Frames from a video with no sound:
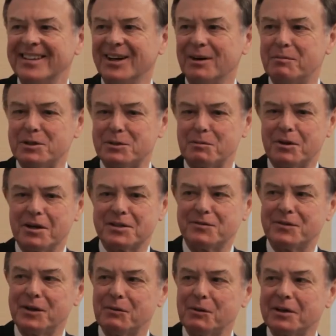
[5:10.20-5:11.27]
I'd be surprised
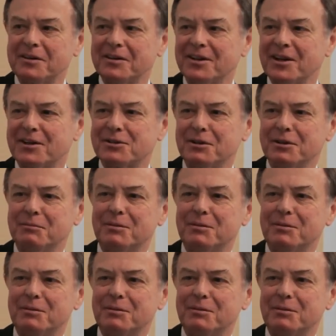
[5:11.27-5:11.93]
if anyone did, actually.